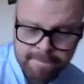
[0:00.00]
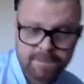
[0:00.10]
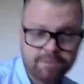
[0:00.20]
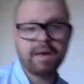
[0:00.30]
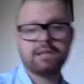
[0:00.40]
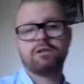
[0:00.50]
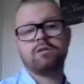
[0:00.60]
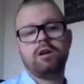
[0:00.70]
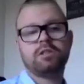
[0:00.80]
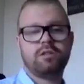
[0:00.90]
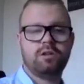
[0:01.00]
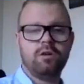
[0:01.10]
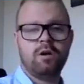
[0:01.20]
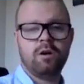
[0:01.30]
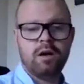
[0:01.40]
direct across to
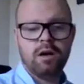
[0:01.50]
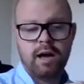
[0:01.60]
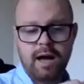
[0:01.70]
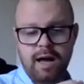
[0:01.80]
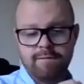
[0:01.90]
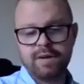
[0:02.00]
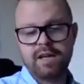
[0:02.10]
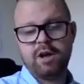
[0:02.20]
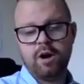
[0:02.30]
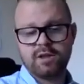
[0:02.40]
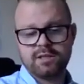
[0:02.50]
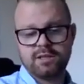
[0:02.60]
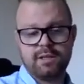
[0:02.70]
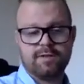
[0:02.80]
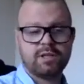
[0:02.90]
your videos and
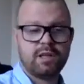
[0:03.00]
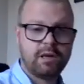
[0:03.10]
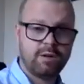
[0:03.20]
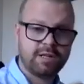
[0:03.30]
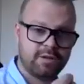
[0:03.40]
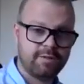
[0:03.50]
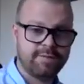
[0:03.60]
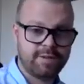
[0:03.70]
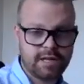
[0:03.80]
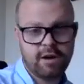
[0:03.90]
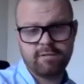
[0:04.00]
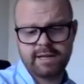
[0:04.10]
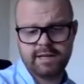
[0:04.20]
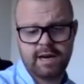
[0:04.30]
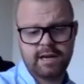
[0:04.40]
stuff. So they go into your video
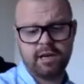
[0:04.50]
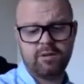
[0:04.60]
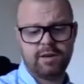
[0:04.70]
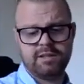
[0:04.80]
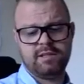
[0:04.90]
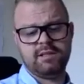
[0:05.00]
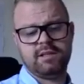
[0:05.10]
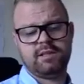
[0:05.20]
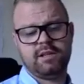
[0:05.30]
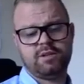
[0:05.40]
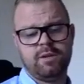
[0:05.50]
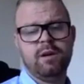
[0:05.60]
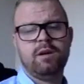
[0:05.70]
retargeting audiences, etc.